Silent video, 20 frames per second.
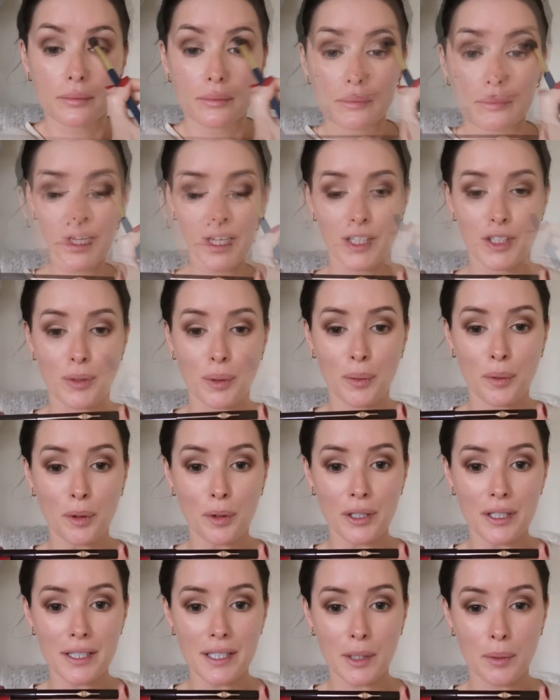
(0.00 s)
Okay, so I'm
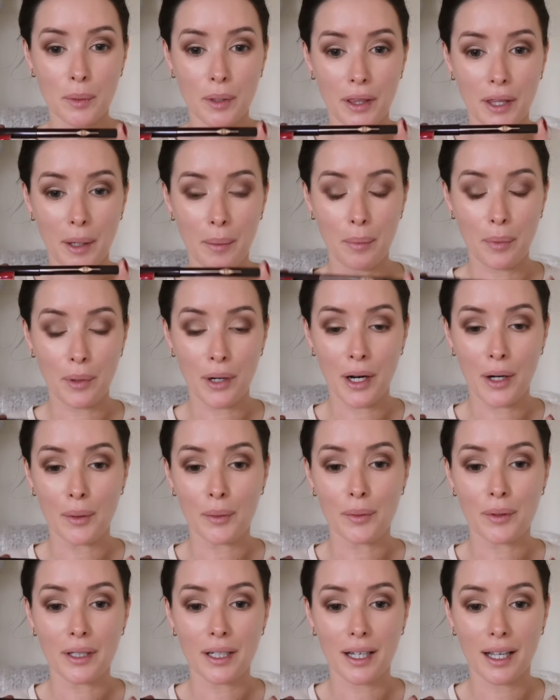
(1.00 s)
going to stick with a
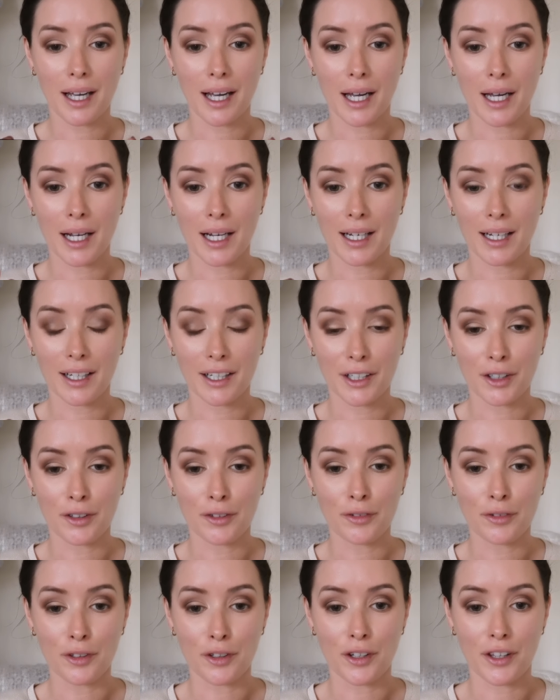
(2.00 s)
brown liner
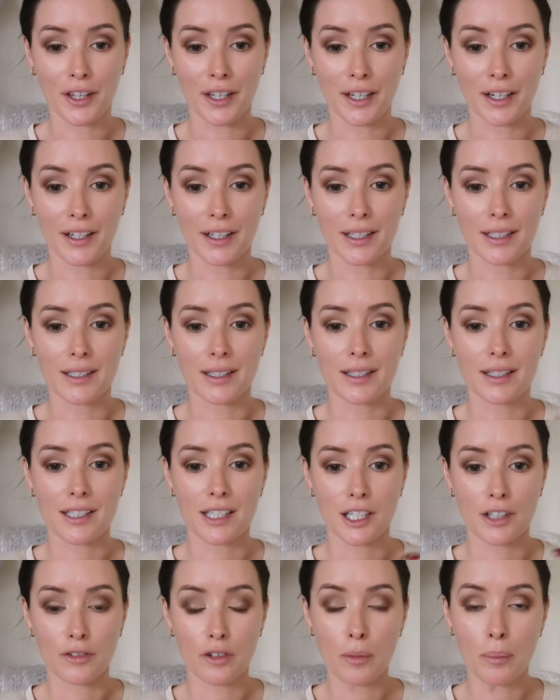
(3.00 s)
for the eyes
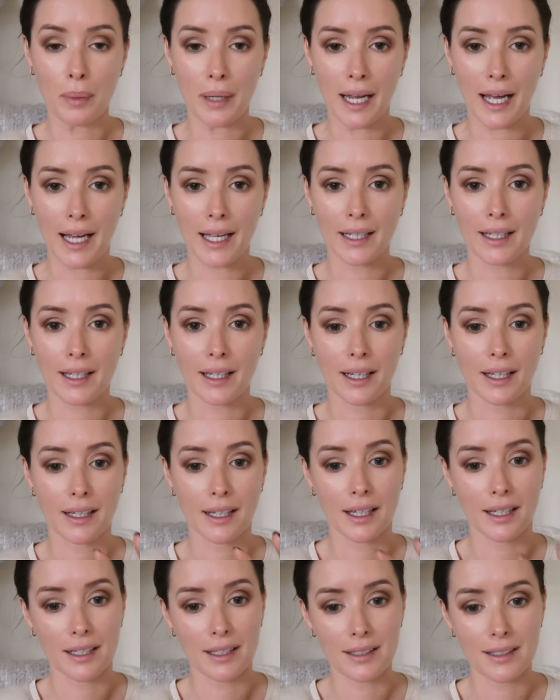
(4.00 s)
instead of a black.
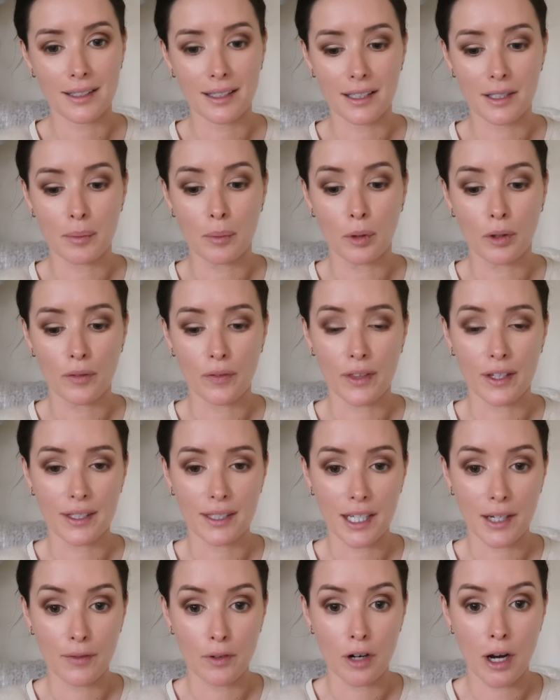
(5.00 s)
Again, it's more of the
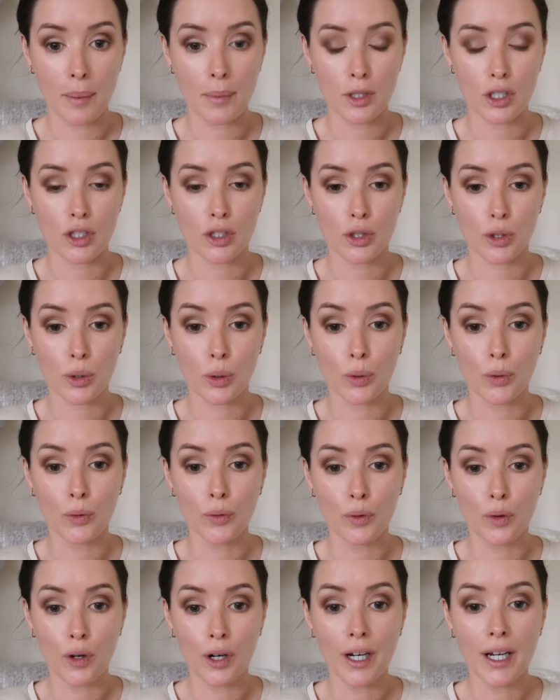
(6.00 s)
safer option to go
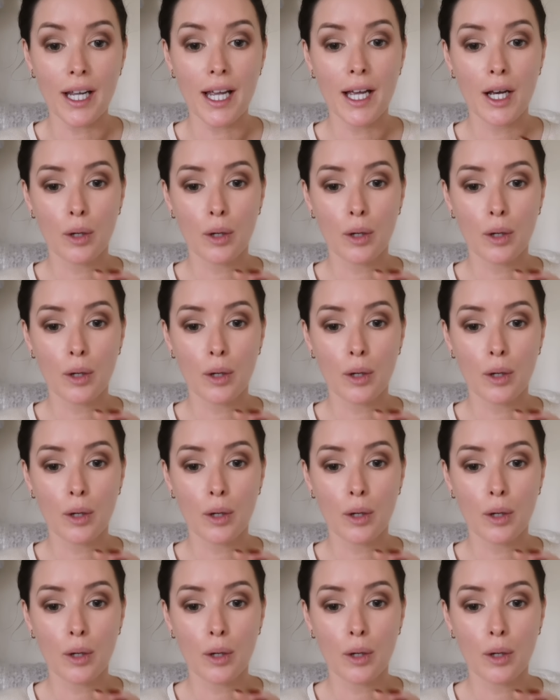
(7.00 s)
for.